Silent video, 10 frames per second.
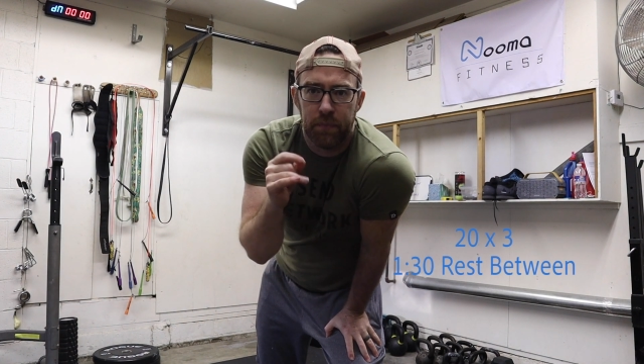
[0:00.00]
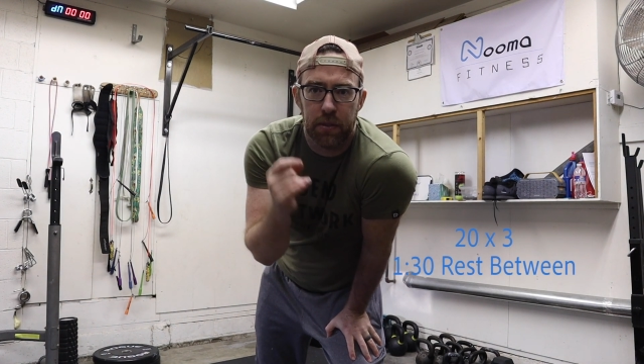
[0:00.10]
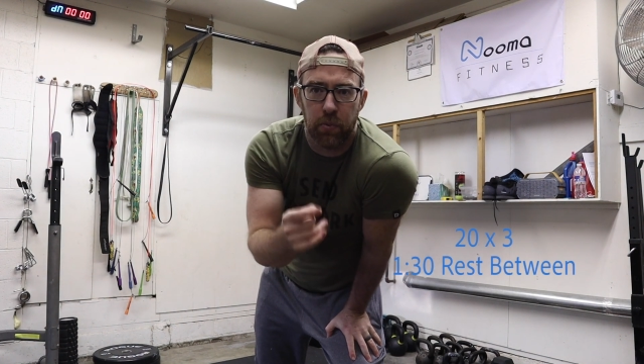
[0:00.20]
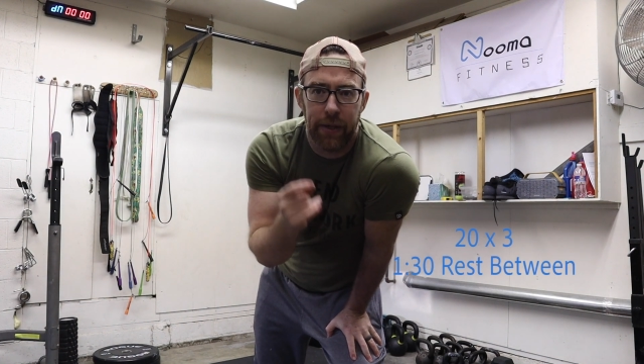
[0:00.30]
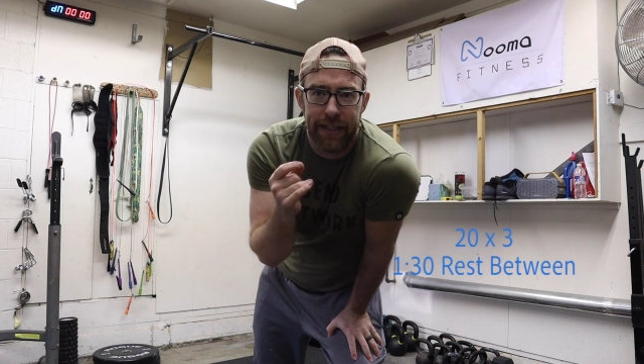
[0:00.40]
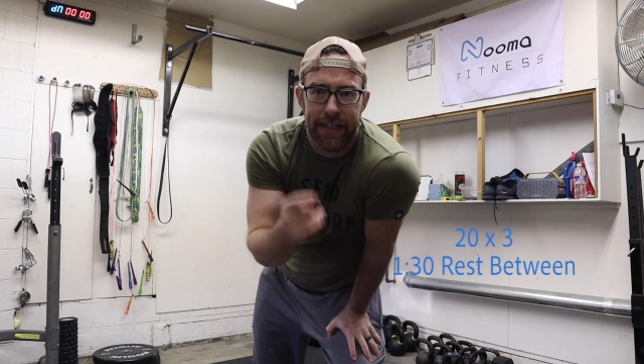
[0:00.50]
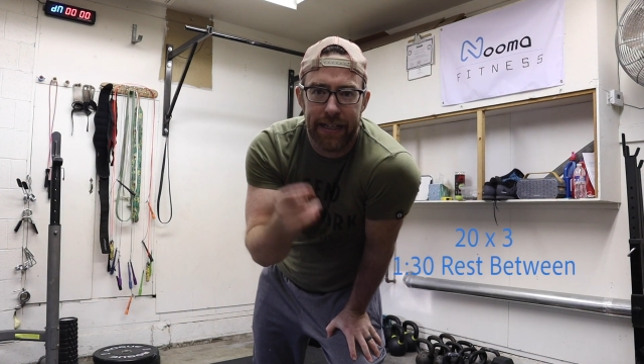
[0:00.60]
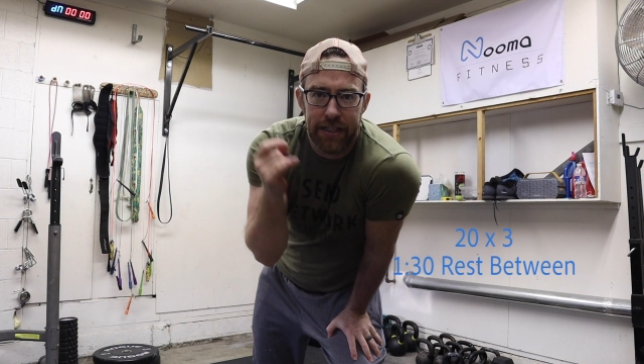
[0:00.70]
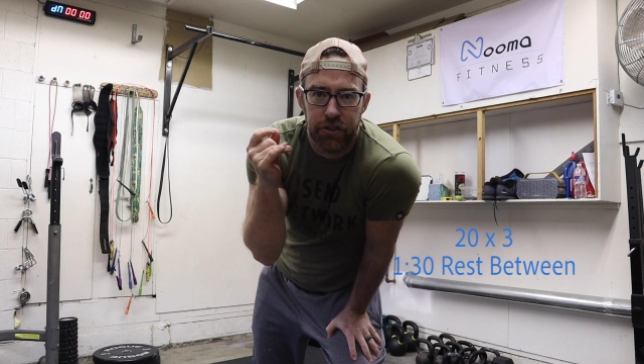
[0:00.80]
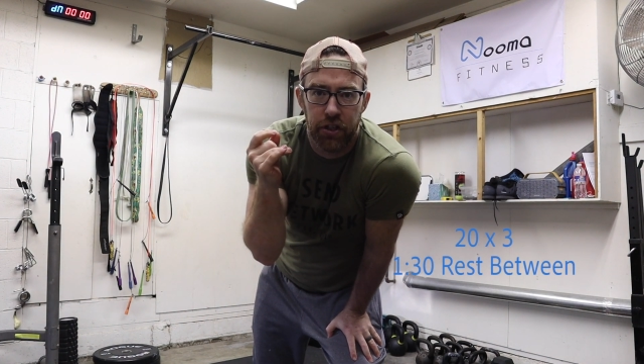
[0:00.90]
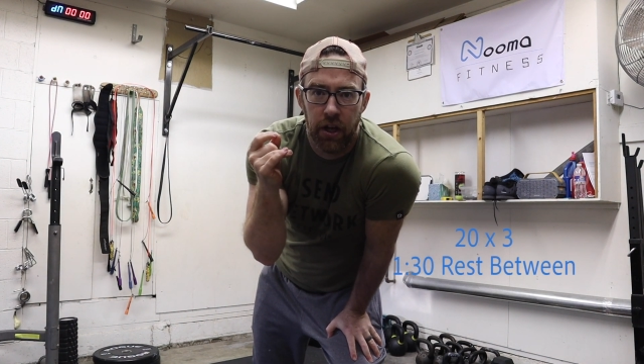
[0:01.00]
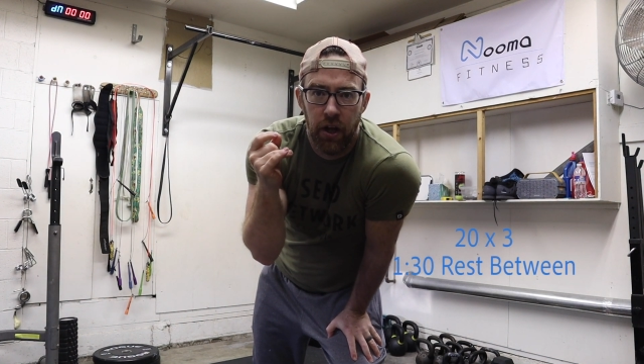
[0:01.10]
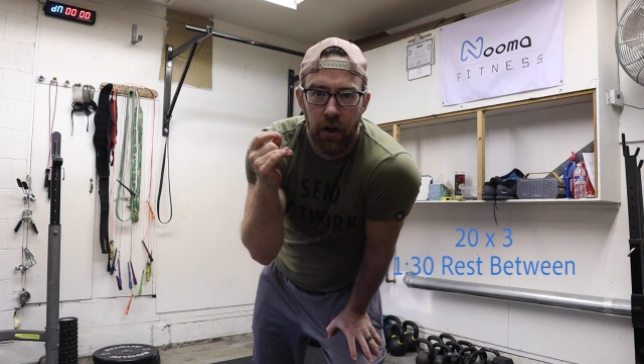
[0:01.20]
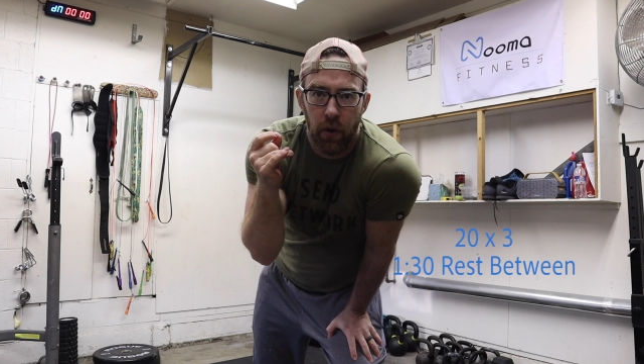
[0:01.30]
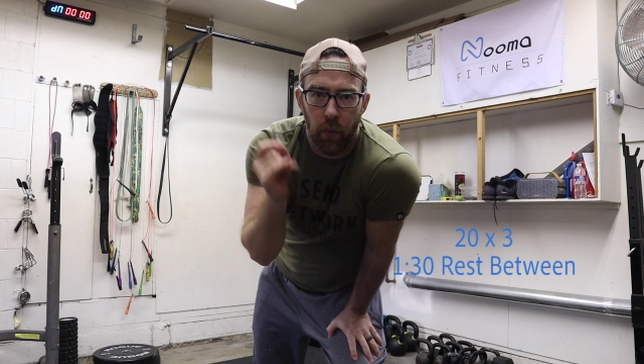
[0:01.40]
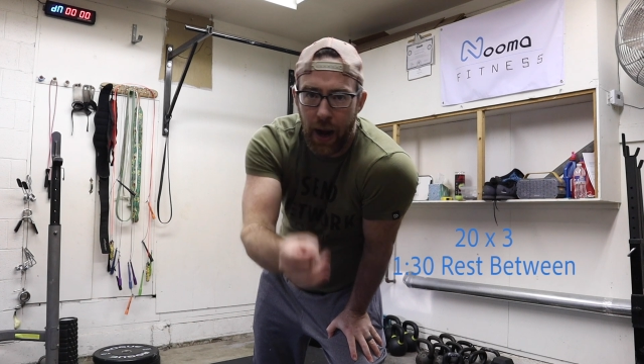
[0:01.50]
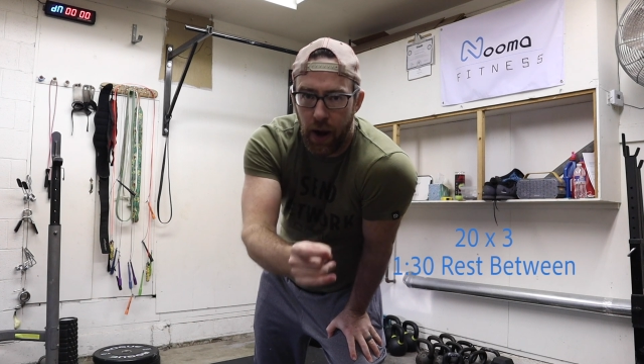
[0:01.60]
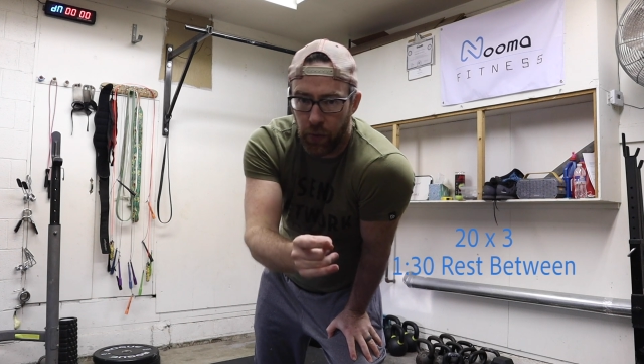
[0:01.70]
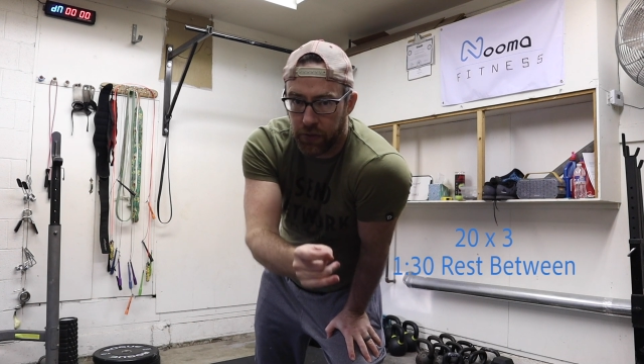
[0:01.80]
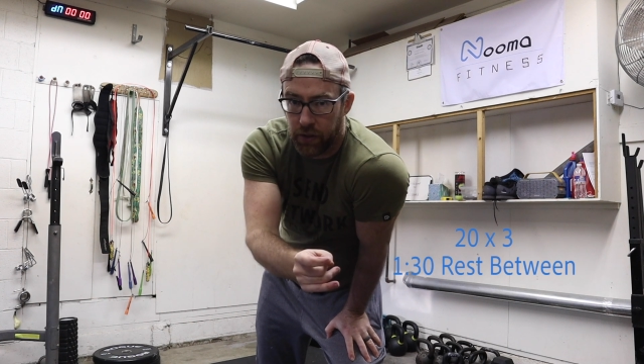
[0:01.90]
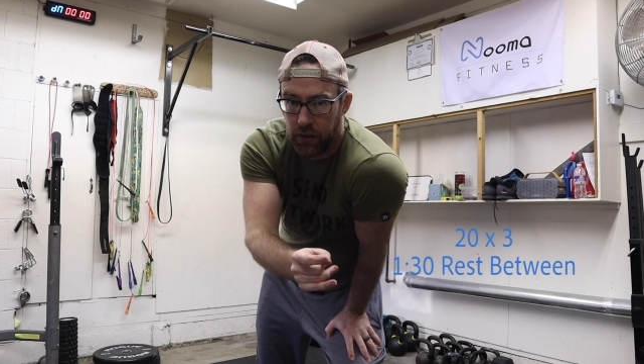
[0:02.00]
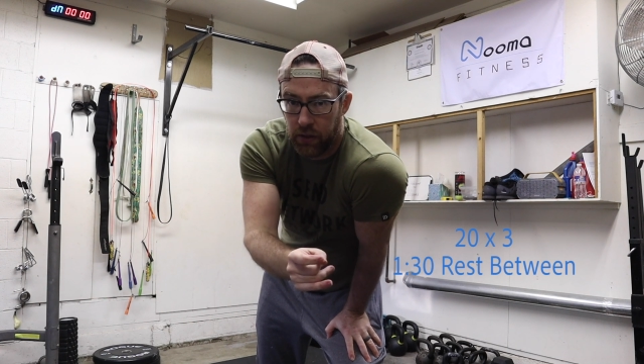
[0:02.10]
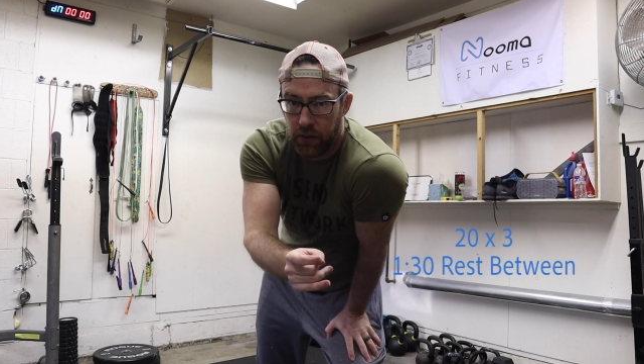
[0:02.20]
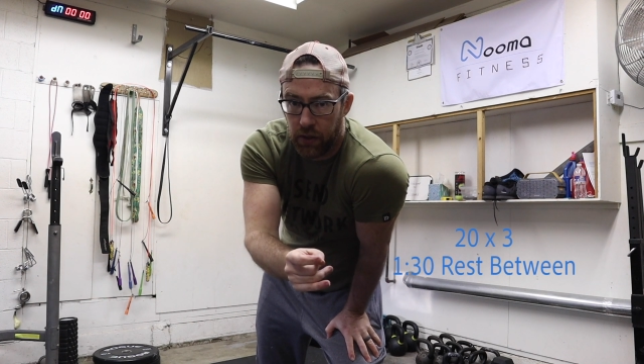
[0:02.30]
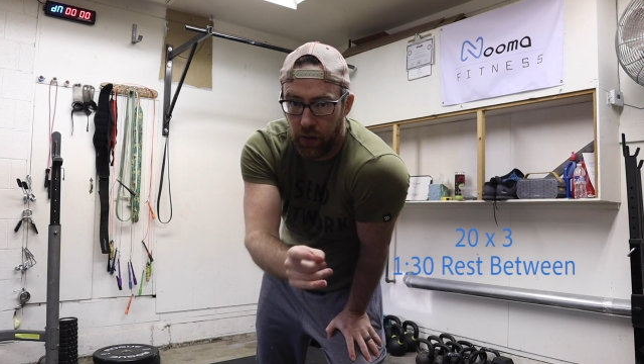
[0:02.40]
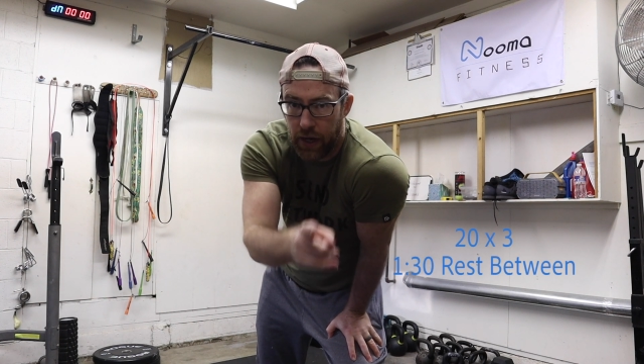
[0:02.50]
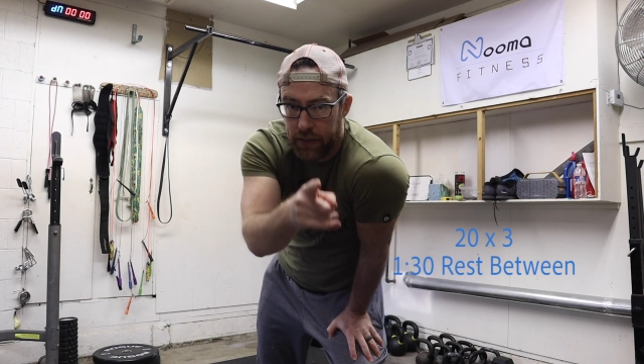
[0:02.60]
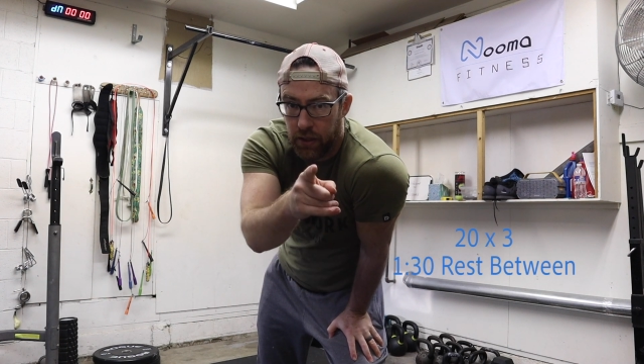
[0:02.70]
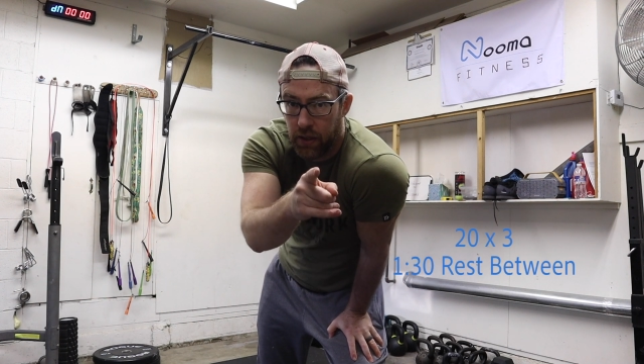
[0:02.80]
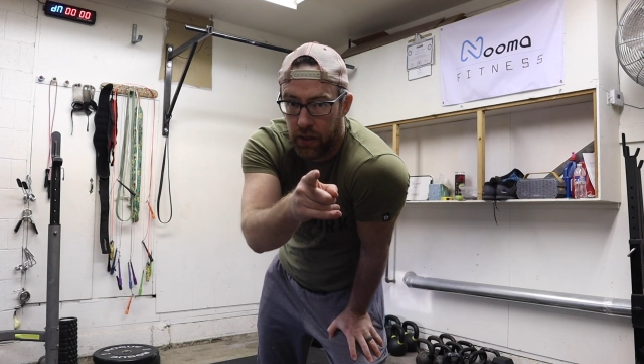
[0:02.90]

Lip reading: between each round, all right?